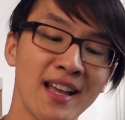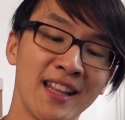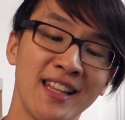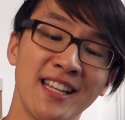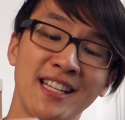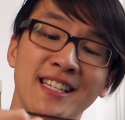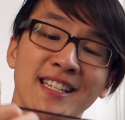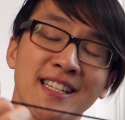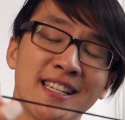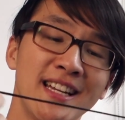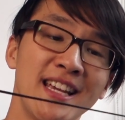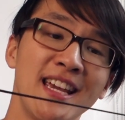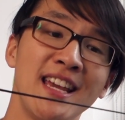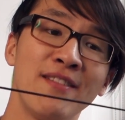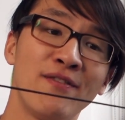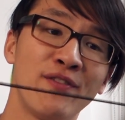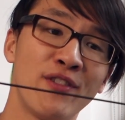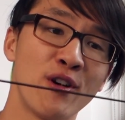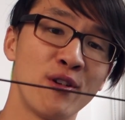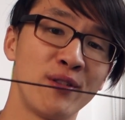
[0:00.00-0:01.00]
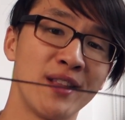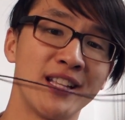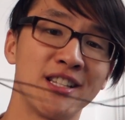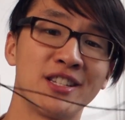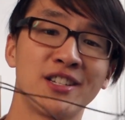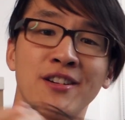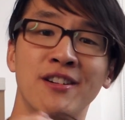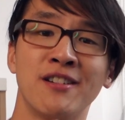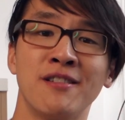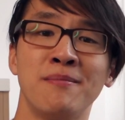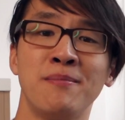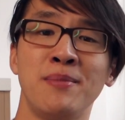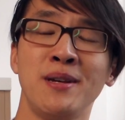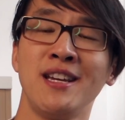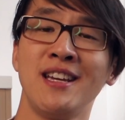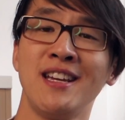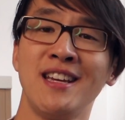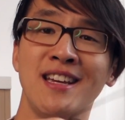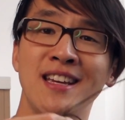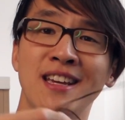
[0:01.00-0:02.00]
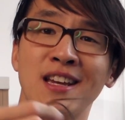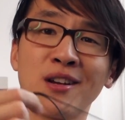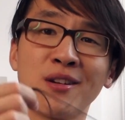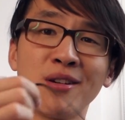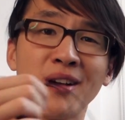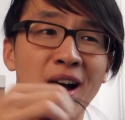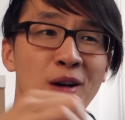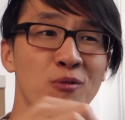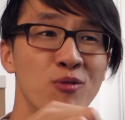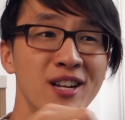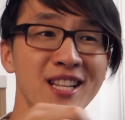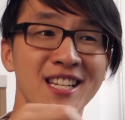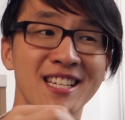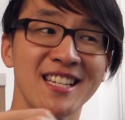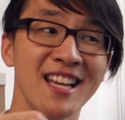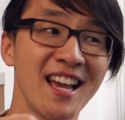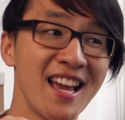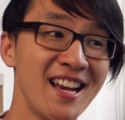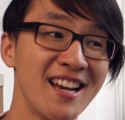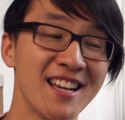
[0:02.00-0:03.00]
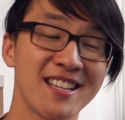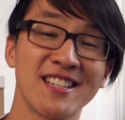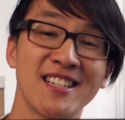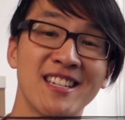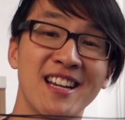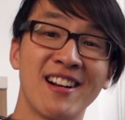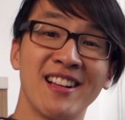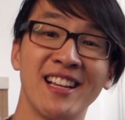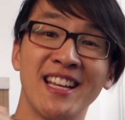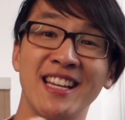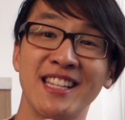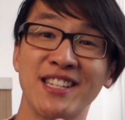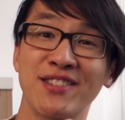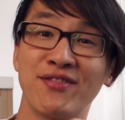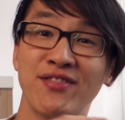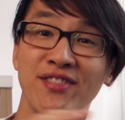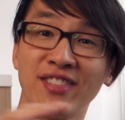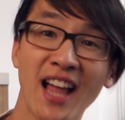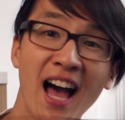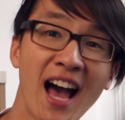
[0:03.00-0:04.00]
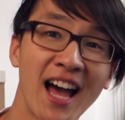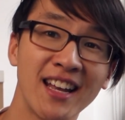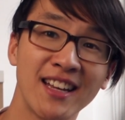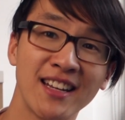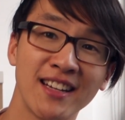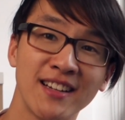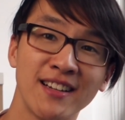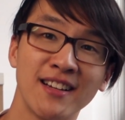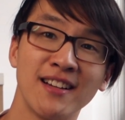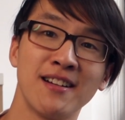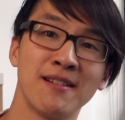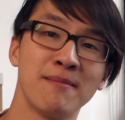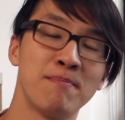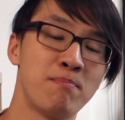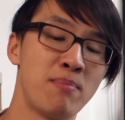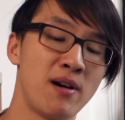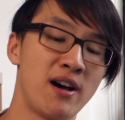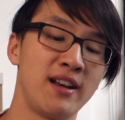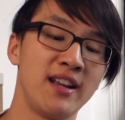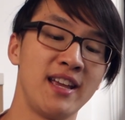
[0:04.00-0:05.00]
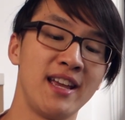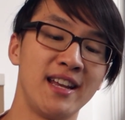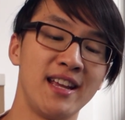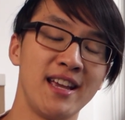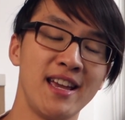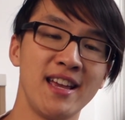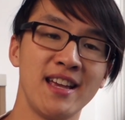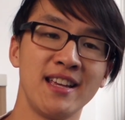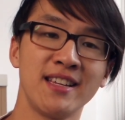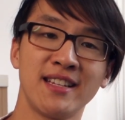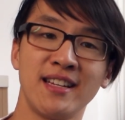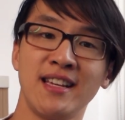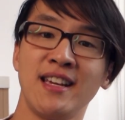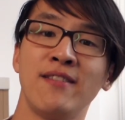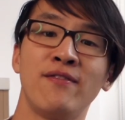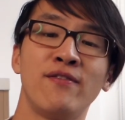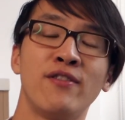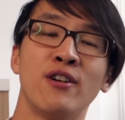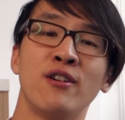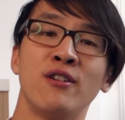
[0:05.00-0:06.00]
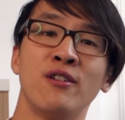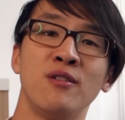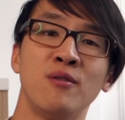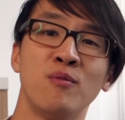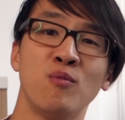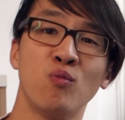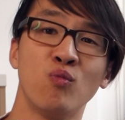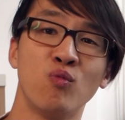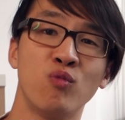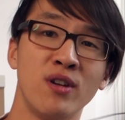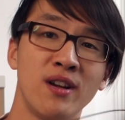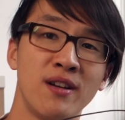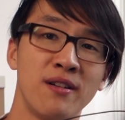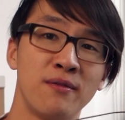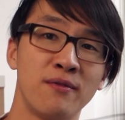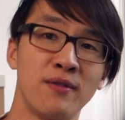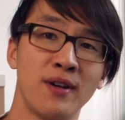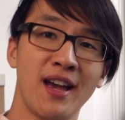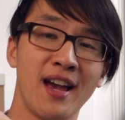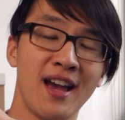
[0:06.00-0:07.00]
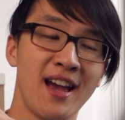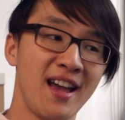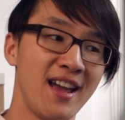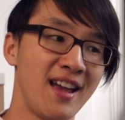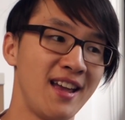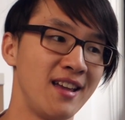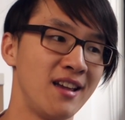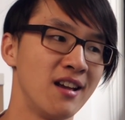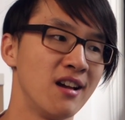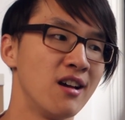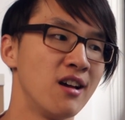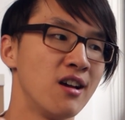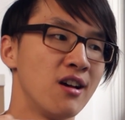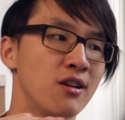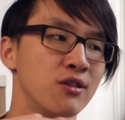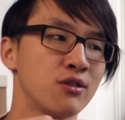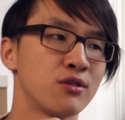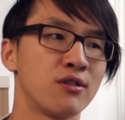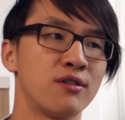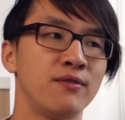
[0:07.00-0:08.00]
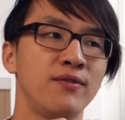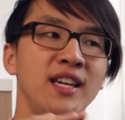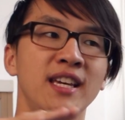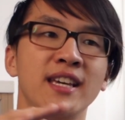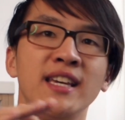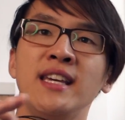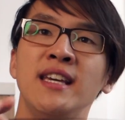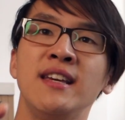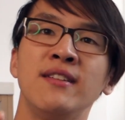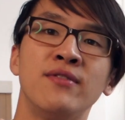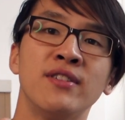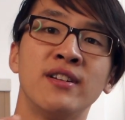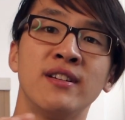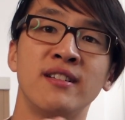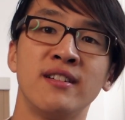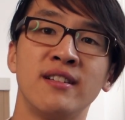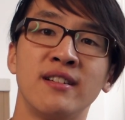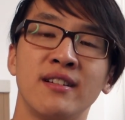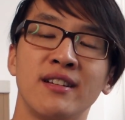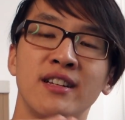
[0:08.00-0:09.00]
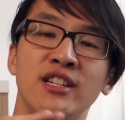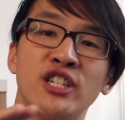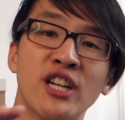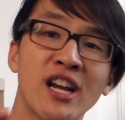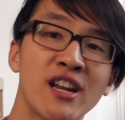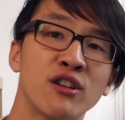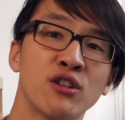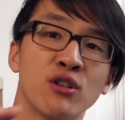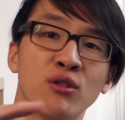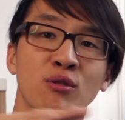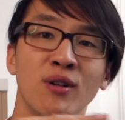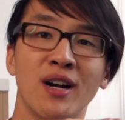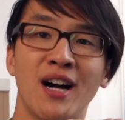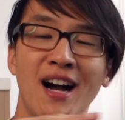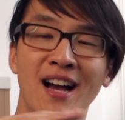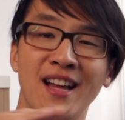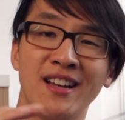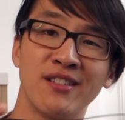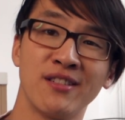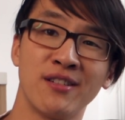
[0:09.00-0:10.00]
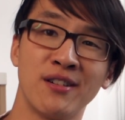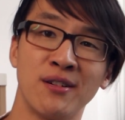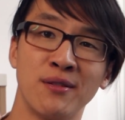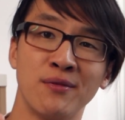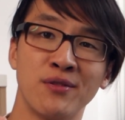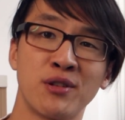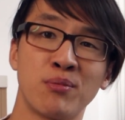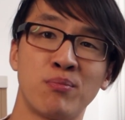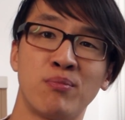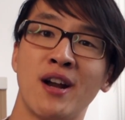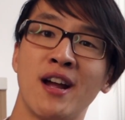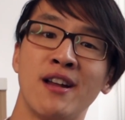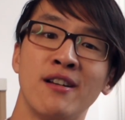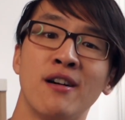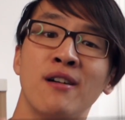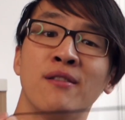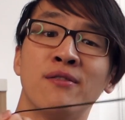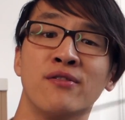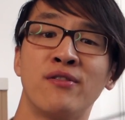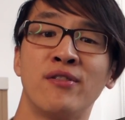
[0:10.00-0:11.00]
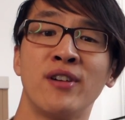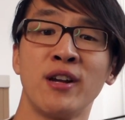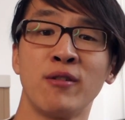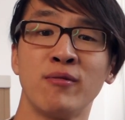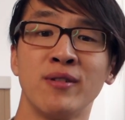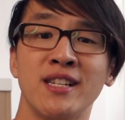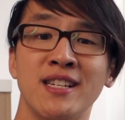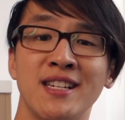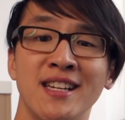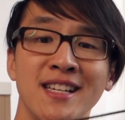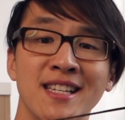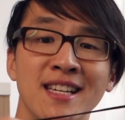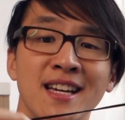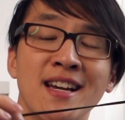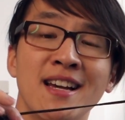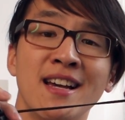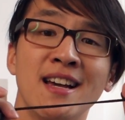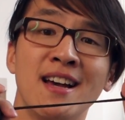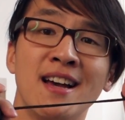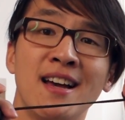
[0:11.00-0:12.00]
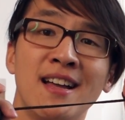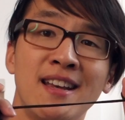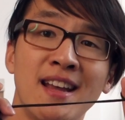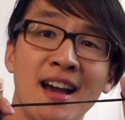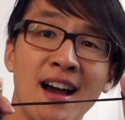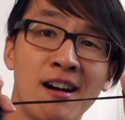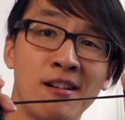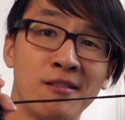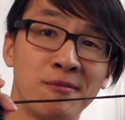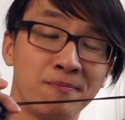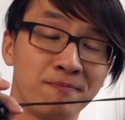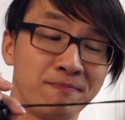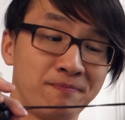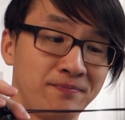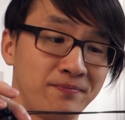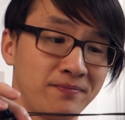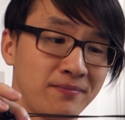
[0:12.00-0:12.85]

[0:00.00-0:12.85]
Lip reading: this is an earphone that's going to be, I wouldn't say necessarily it's flat, but it is an earphone with a sort of even, gentle kind of spread of frequencies. Now,